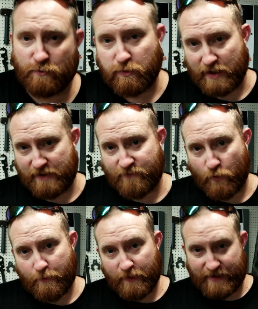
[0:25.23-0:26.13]
planned for
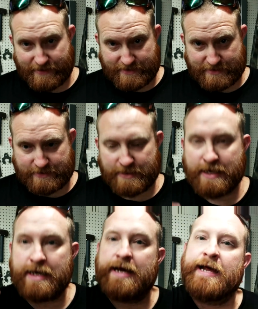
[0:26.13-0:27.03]
the plates.
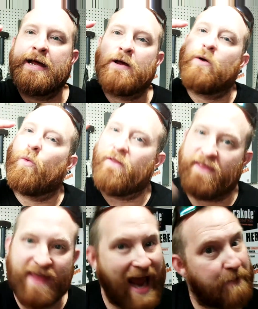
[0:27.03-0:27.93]
With
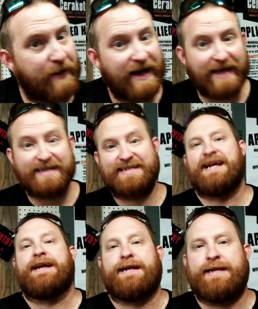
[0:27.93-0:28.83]
that being said,